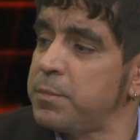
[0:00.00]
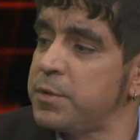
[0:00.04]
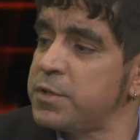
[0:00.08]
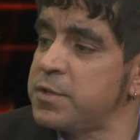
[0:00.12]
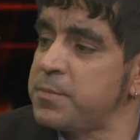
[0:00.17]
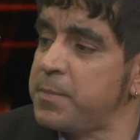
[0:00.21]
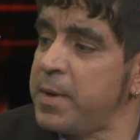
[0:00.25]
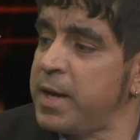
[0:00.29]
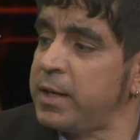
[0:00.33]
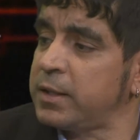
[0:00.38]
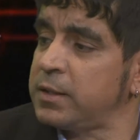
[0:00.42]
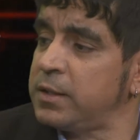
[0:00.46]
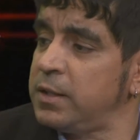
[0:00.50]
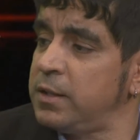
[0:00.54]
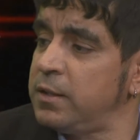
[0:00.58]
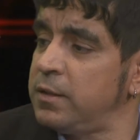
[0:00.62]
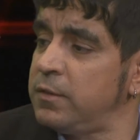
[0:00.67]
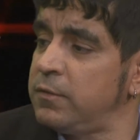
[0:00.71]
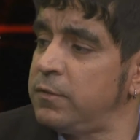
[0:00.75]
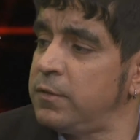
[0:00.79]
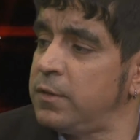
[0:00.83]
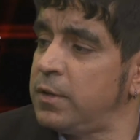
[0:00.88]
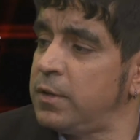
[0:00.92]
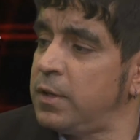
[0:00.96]

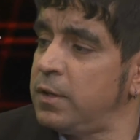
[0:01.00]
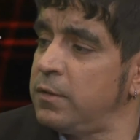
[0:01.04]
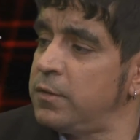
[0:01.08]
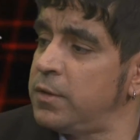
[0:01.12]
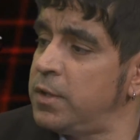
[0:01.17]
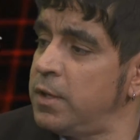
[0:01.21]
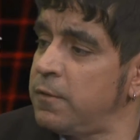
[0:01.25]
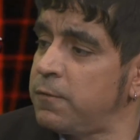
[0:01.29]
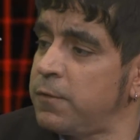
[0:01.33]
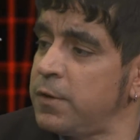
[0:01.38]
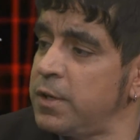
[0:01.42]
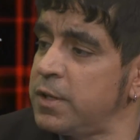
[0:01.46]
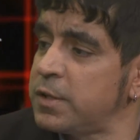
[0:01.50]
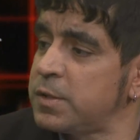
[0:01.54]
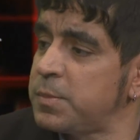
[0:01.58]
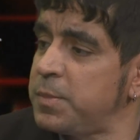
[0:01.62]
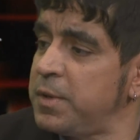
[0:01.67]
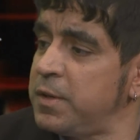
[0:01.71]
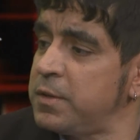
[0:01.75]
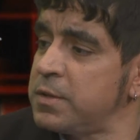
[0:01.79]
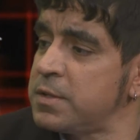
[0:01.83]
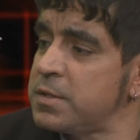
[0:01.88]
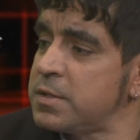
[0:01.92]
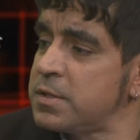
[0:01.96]
perspective, different
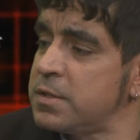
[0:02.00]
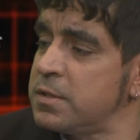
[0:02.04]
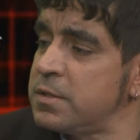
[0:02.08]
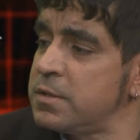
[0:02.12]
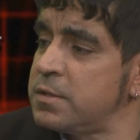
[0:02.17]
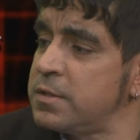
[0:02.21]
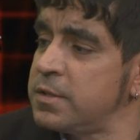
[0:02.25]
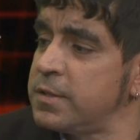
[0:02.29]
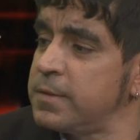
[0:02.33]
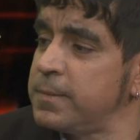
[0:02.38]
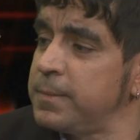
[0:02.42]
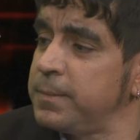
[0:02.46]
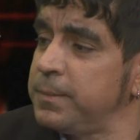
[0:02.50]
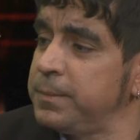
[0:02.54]
experiences?